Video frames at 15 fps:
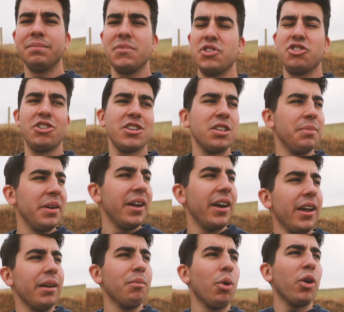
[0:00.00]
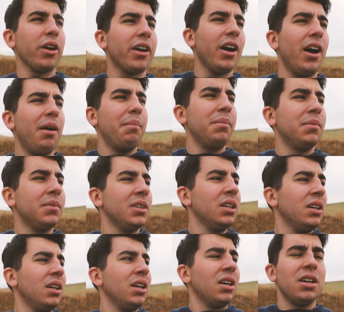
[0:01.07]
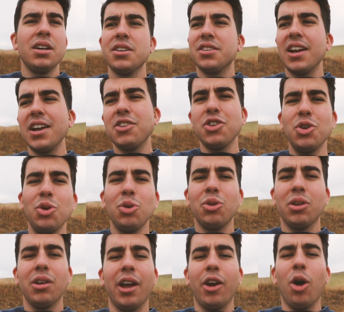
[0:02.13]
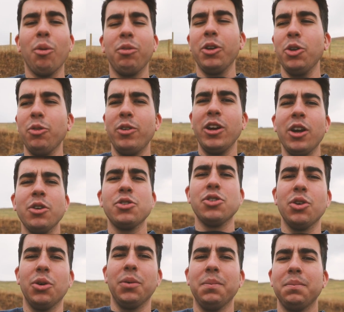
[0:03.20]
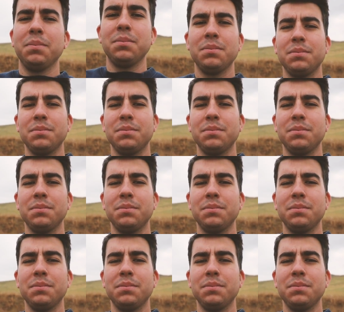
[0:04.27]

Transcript: This is just the beginning, more to come. Stay tuned and hopefully new videos soon.